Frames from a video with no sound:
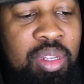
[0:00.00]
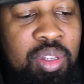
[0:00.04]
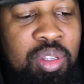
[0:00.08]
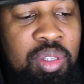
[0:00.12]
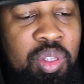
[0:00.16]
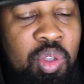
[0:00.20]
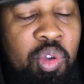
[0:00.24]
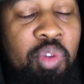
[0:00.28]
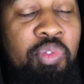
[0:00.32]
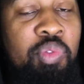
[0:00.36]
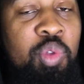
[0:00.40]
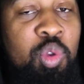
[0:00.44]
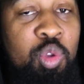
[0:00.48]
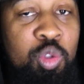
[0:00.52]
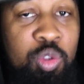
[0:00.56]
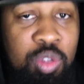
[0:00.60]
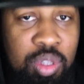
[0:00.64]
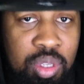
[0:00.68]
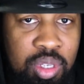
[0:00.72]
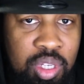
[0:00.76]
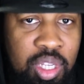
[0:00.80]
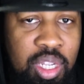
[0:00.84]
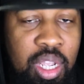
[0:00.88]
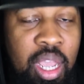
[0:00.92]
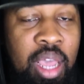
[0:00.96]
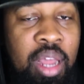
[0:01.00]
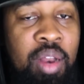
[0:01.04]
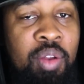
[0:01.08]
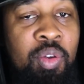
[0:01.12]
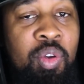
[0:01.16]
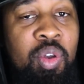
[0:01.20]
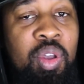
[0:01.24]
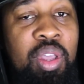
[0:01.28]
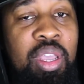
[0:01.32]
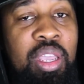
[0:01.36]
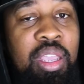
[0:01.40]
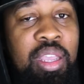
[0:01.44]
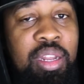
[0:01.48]
So if you're new to the
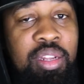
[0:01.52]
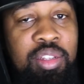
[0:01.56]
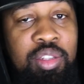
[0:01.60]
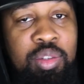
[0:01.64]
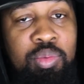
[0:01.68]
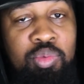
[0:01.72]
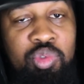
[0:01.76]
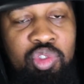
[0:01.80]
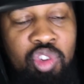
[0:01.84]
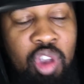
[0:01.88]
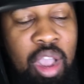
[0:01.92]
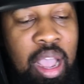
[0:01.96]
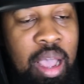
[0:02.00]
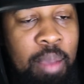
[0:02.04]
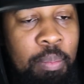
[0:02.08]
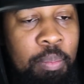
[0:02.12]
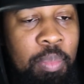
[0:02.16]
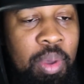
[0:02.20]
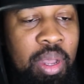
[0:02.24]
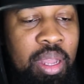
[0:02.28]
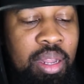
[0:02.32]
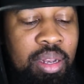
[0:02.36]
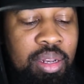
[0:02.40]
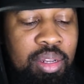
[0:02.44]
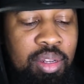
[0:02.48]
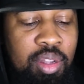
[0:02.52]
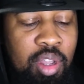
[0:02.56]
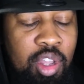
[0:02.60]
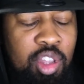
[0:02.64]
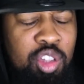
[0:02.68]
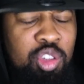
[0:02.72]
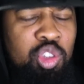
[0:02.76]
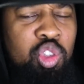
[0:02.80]
channel, hit the subscribe button.